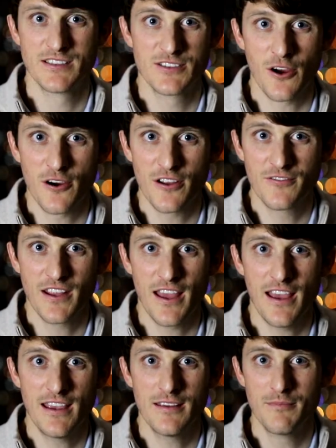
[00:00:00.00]
Start of
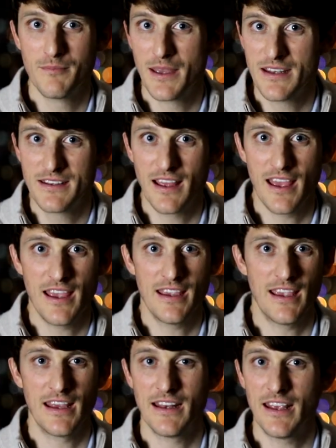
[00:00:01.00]
day,
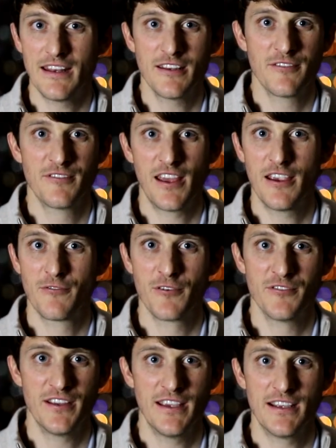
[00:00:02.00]
midday, and end of day
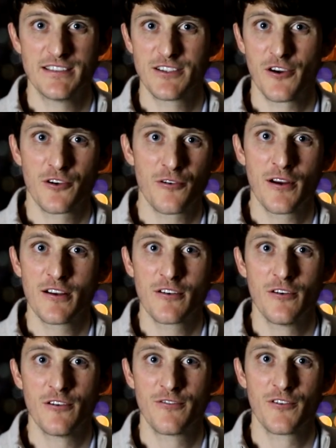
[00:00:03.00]
routines are
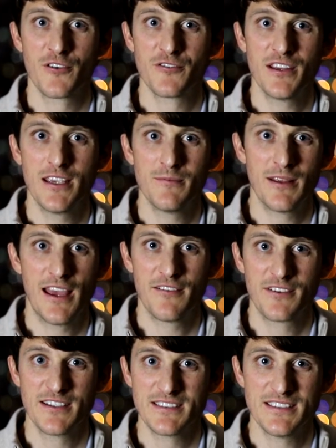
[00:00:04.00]
critical for your team to
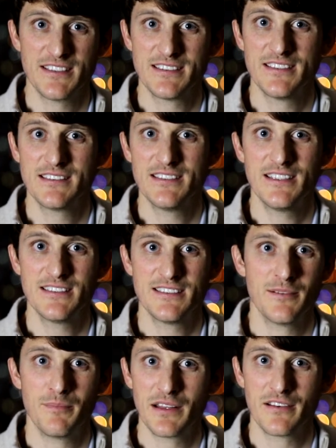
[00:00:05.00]
have consistency,
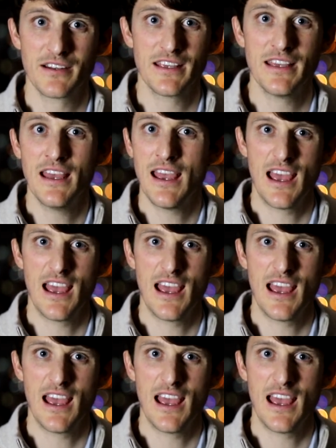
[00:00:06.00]
stability,